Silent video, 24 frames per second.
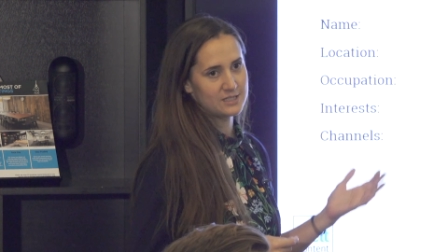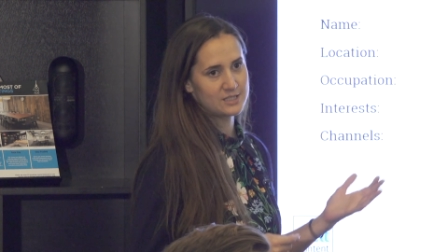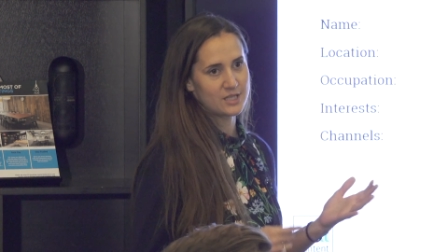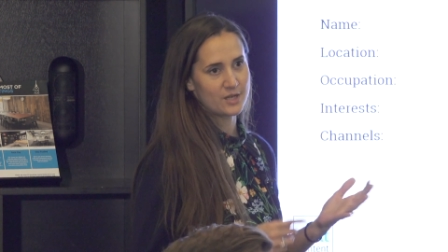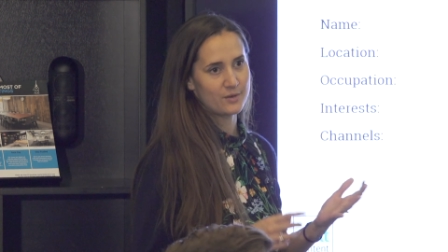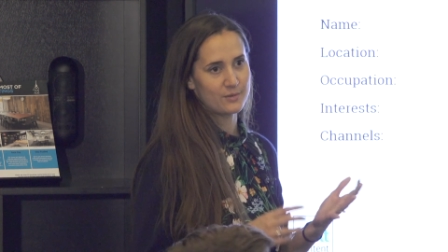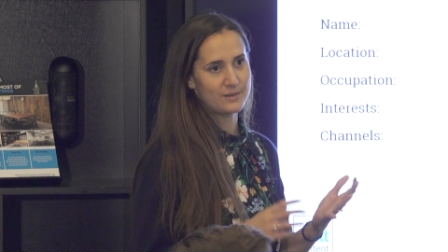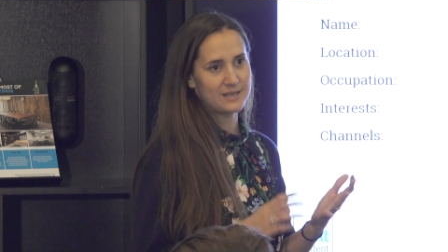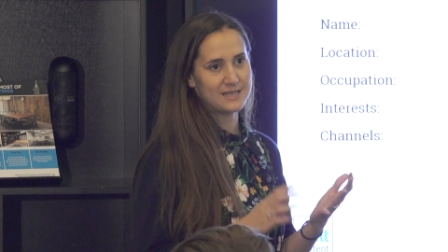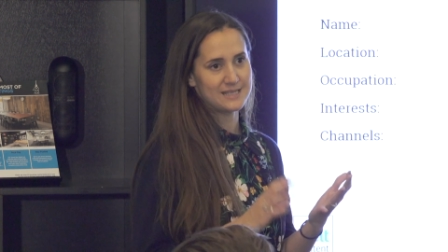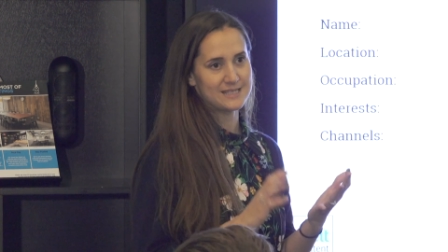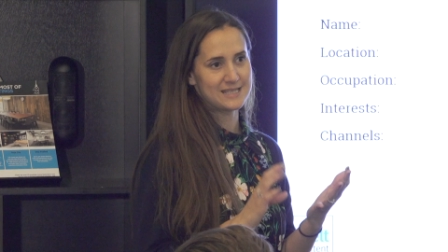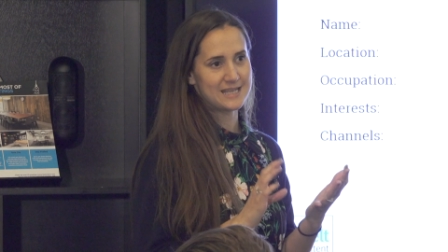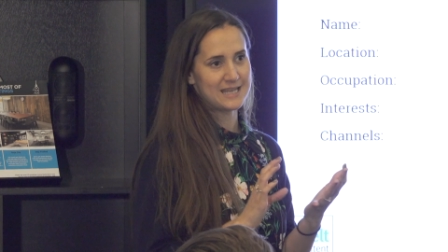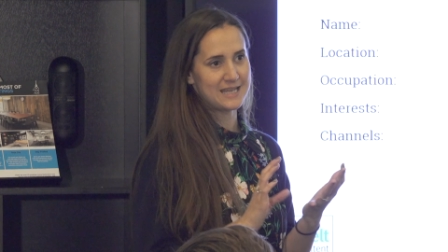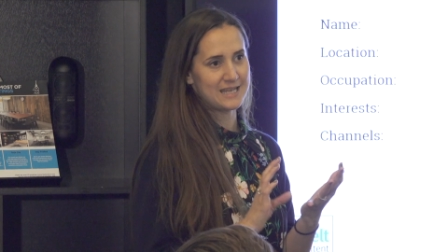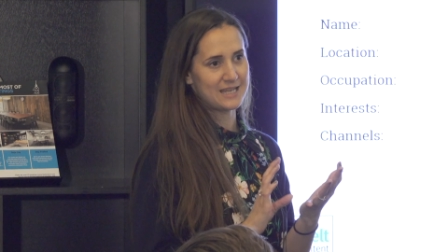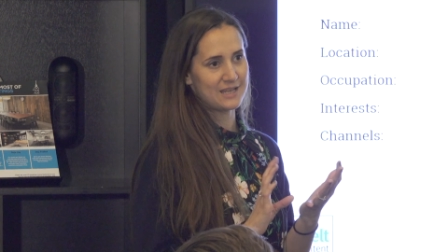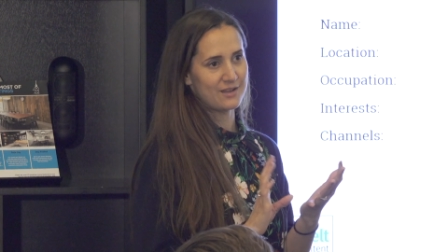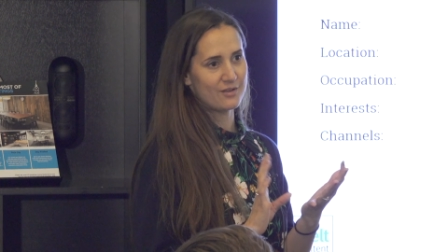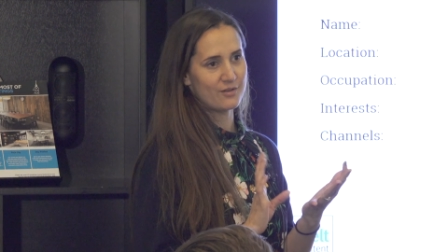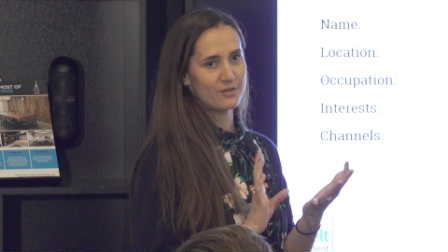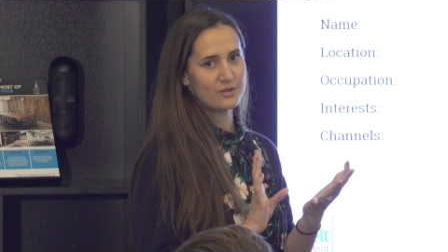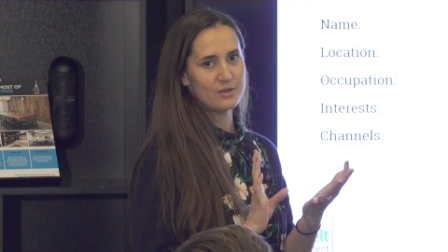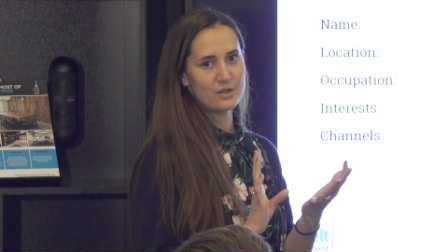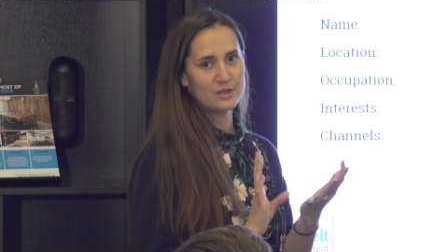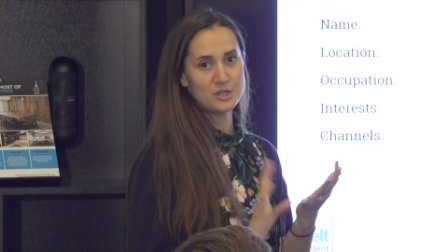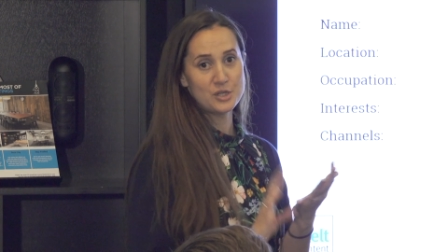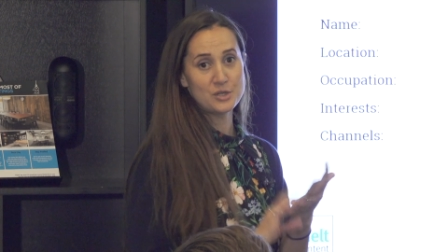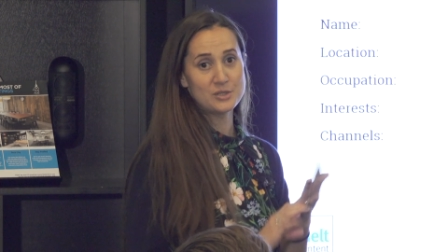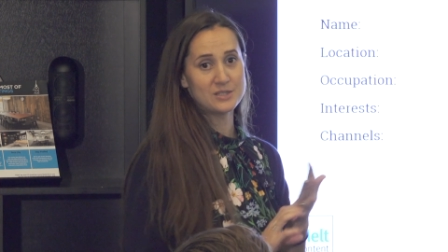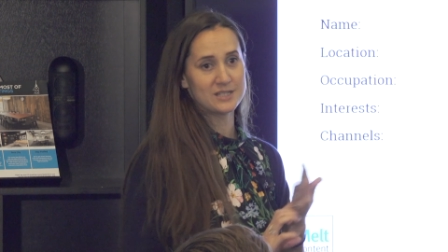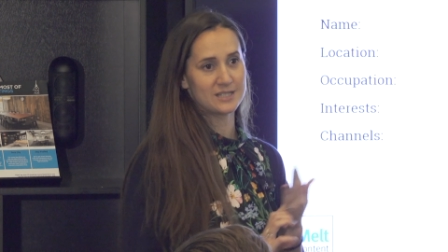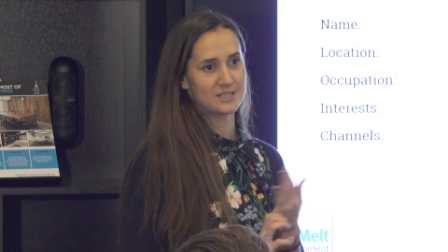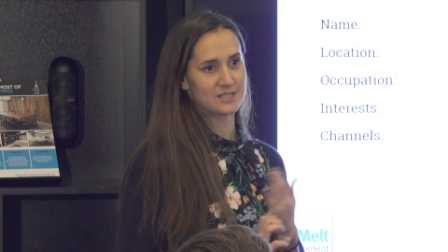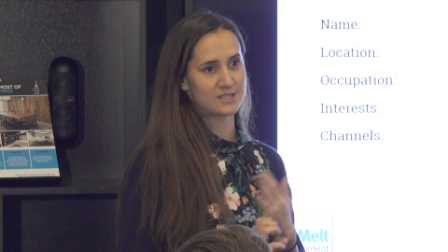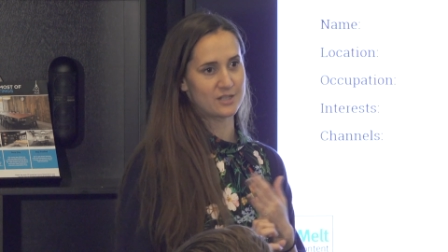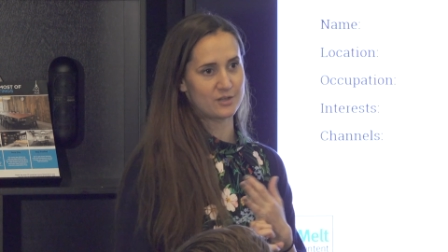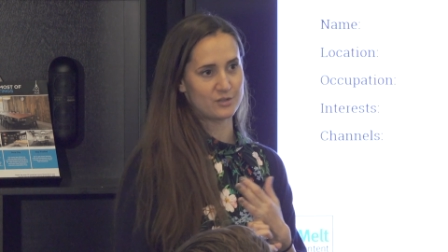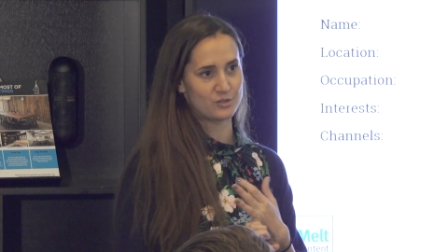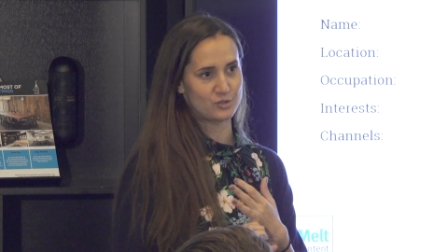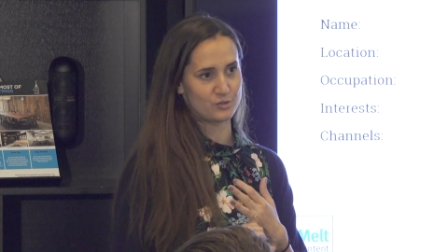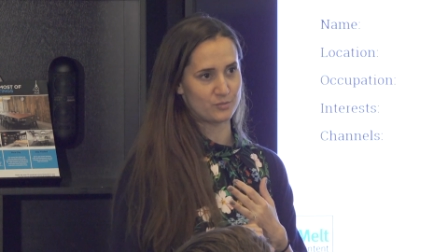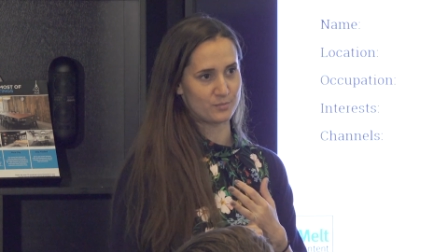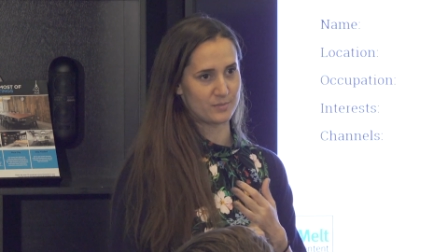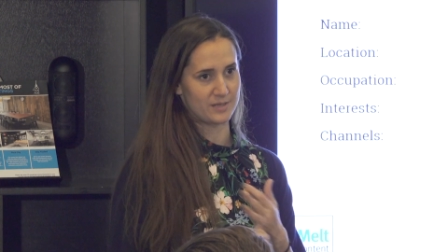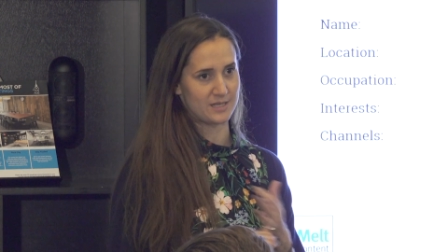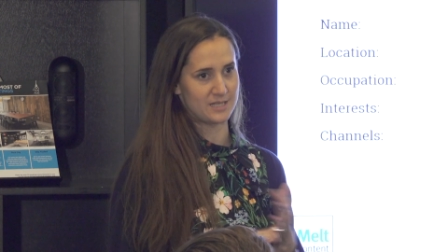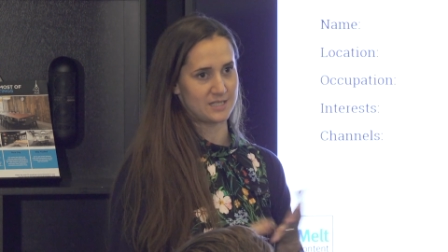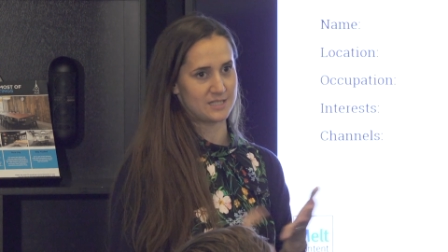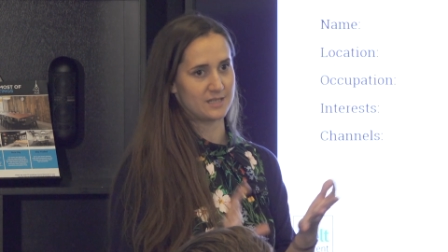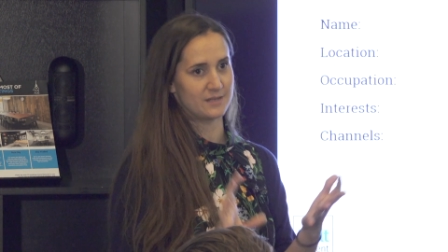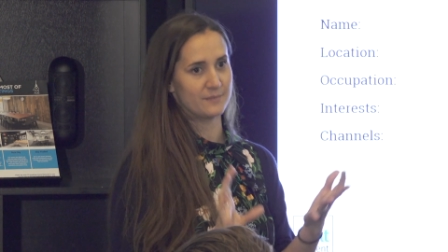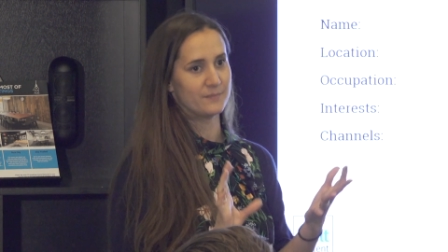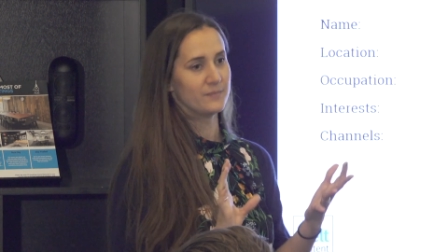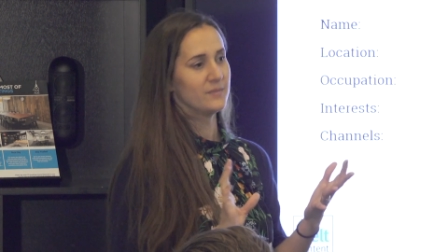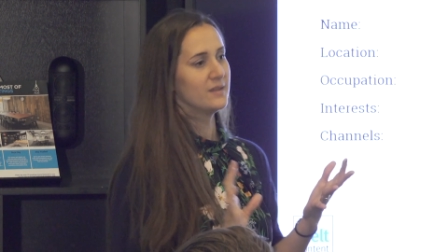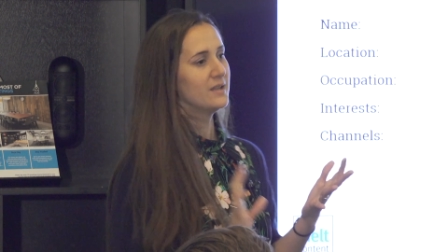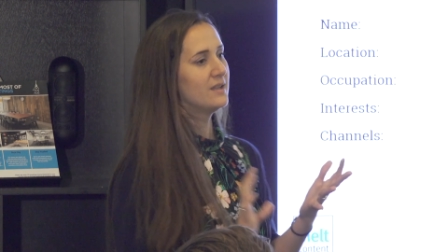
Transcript: So is he using social media?